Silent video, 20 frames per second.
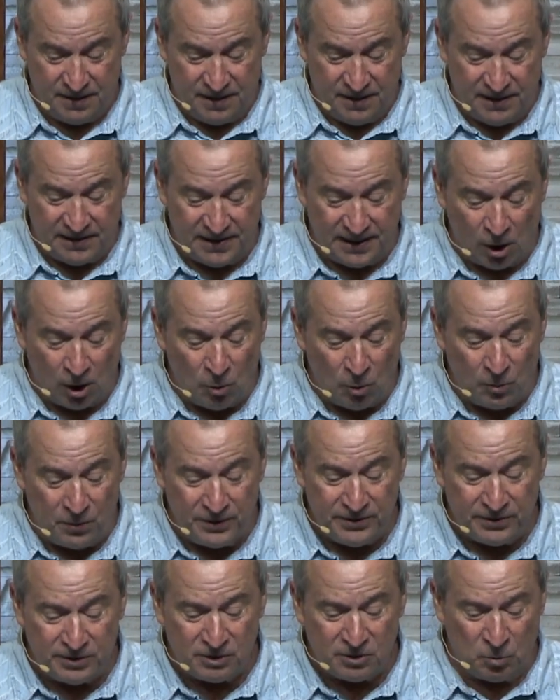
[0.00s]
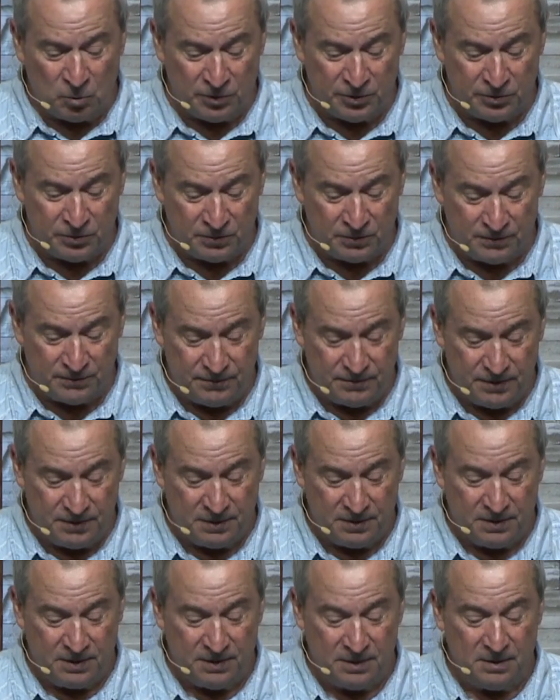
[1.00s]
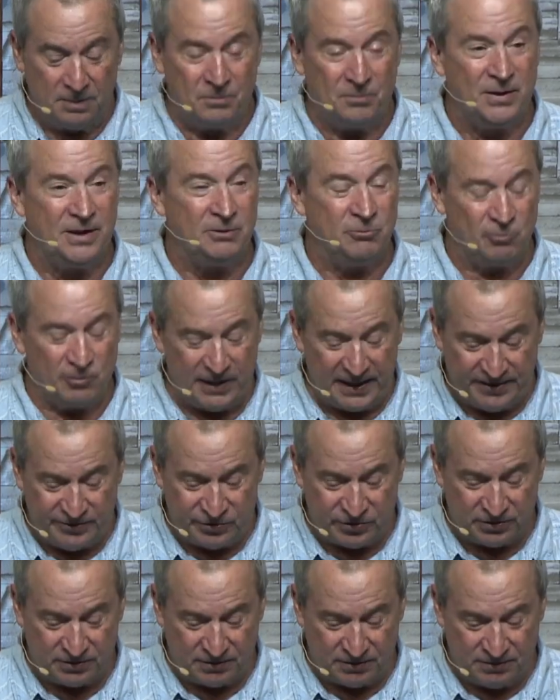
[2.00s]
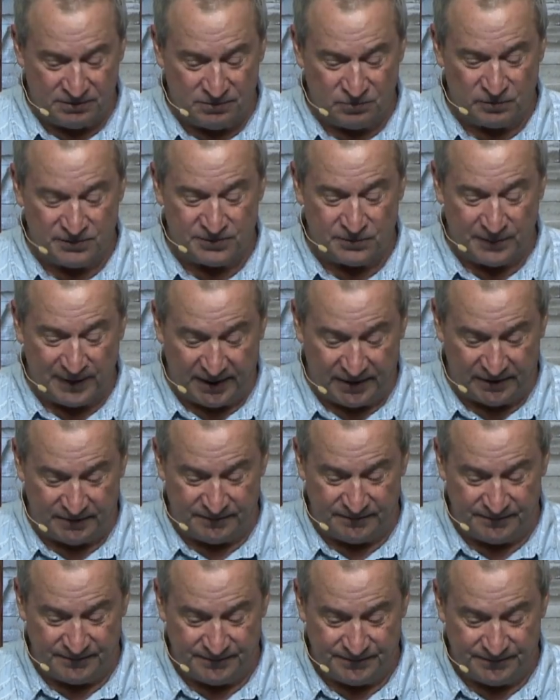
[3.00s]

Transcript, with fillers: he opened her womb but Rachel was barren.